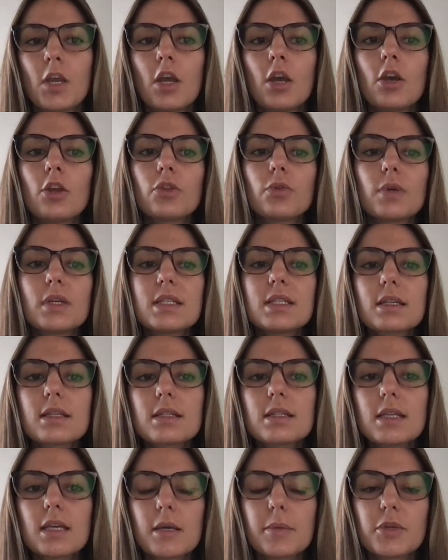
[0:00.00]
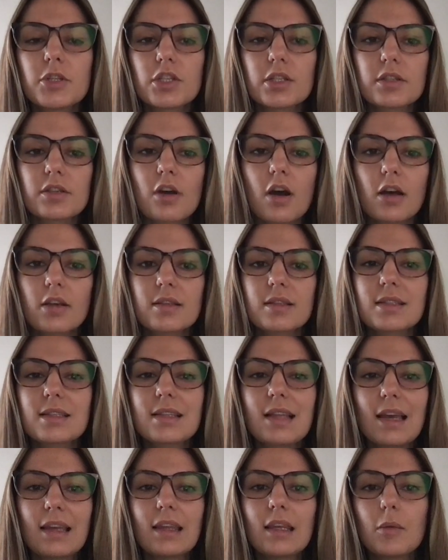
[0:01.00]
360 images cost
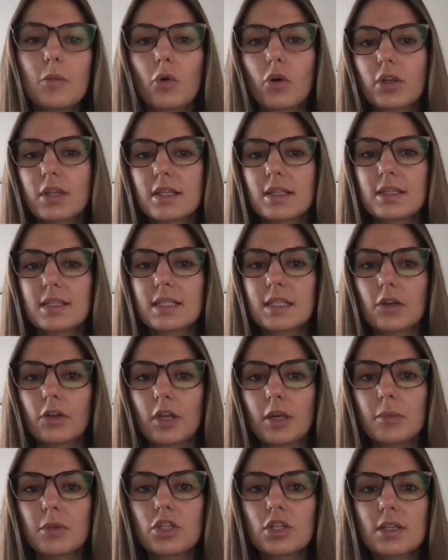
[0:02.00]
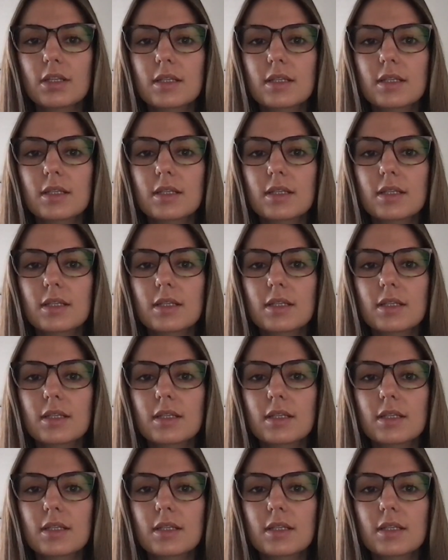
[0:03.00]
slightly more than still images,